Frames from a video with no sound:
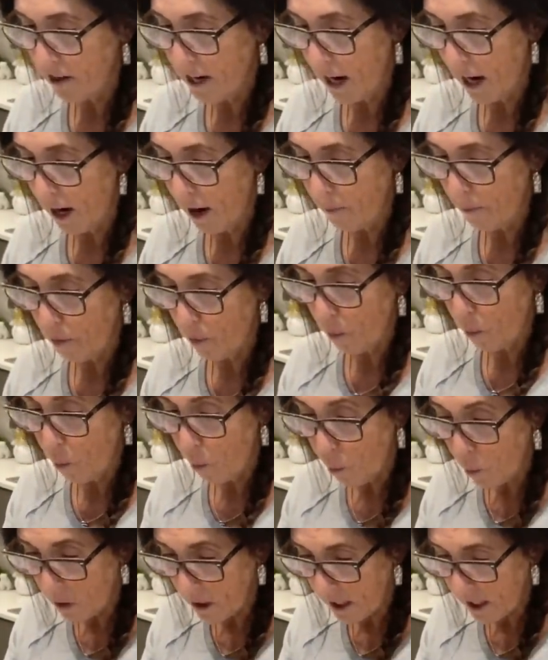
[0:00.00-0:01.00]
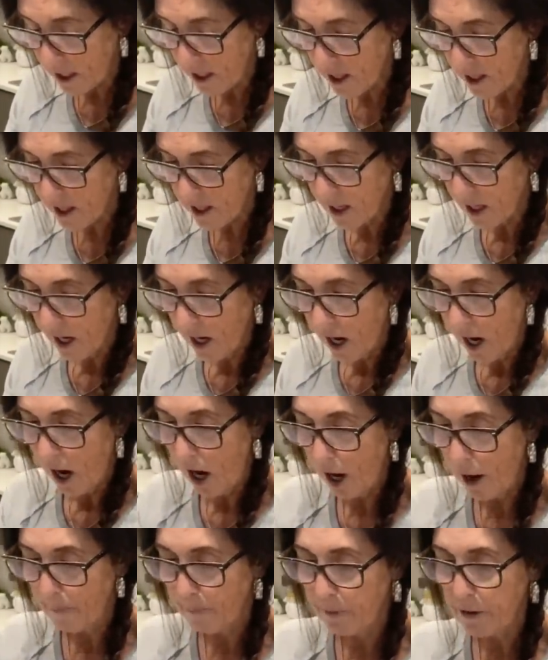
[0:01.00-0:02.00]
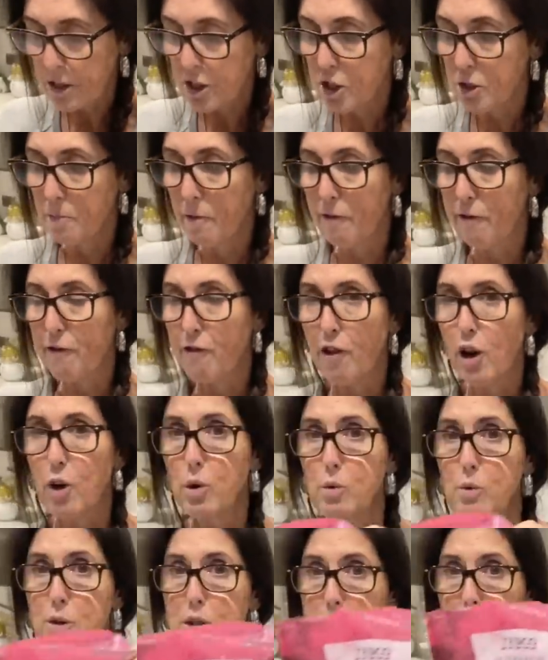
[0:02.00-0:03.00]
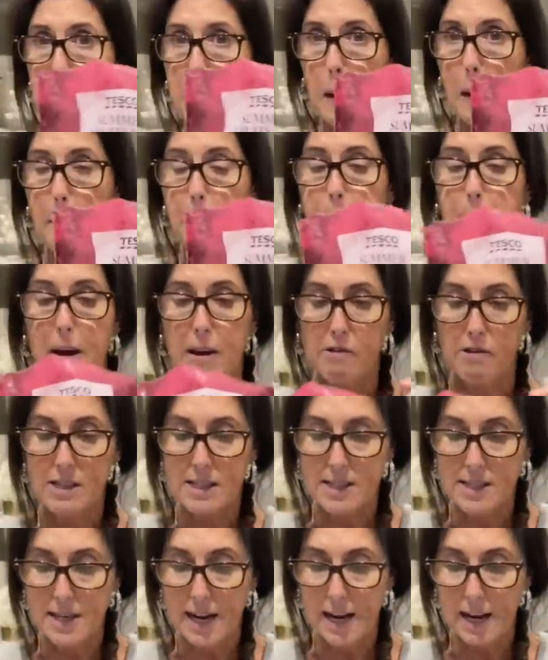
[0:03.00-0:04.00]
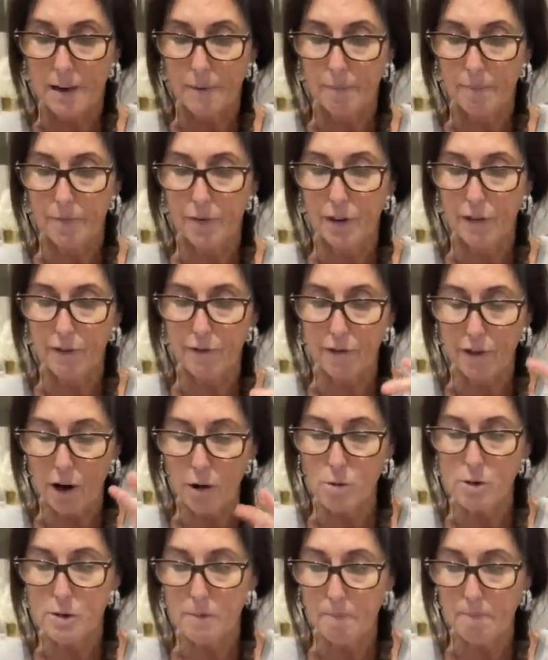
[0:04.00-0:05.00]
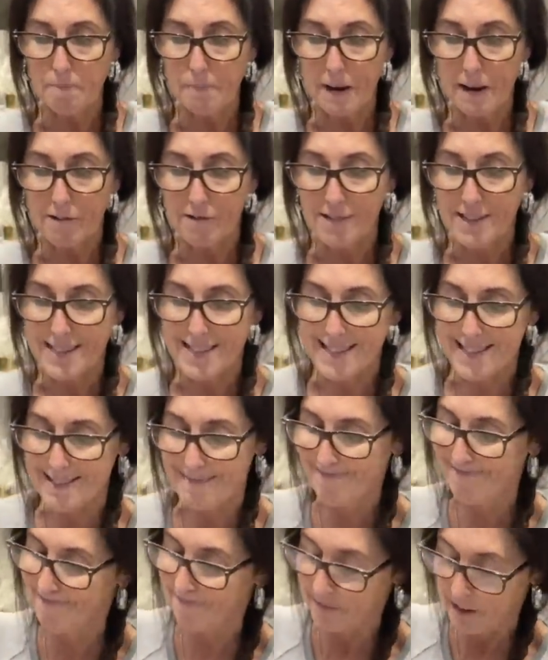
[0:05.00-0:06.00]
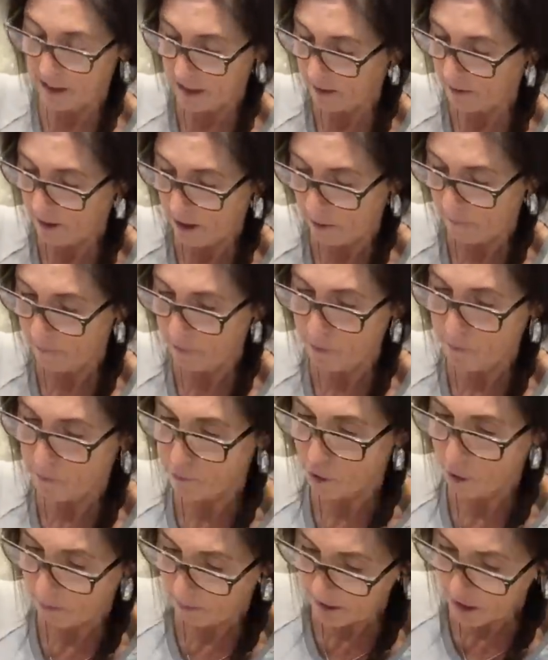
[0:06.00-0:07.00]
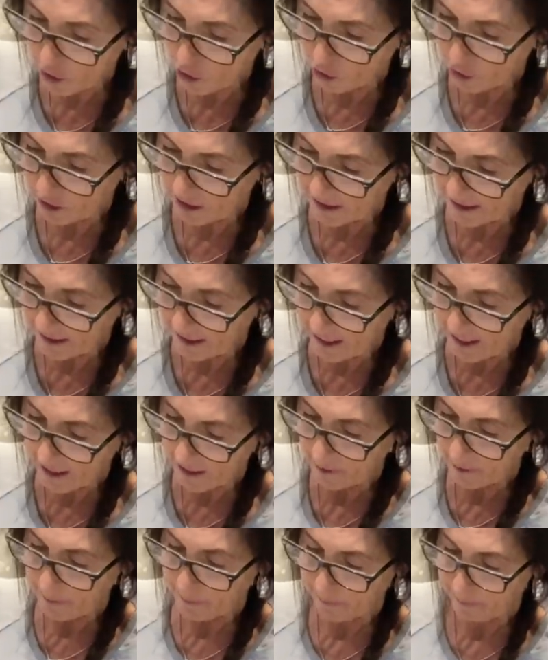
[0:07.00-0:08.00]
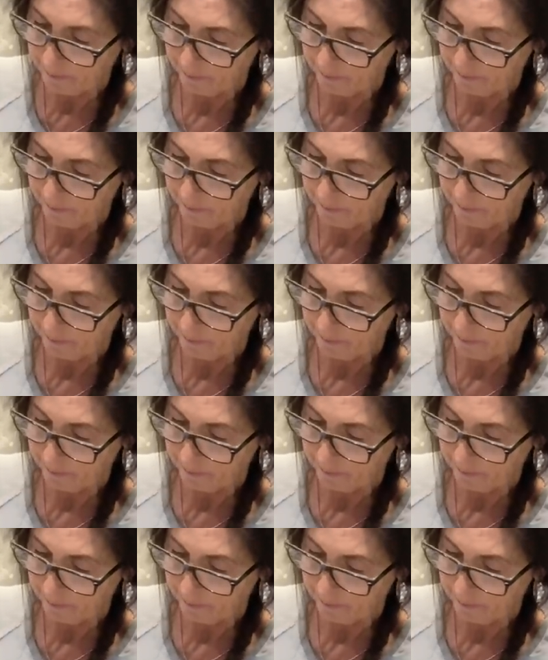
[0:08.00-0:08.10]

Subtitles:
it up with some frozen berries. Now the frozen berries, I'm probably not going to get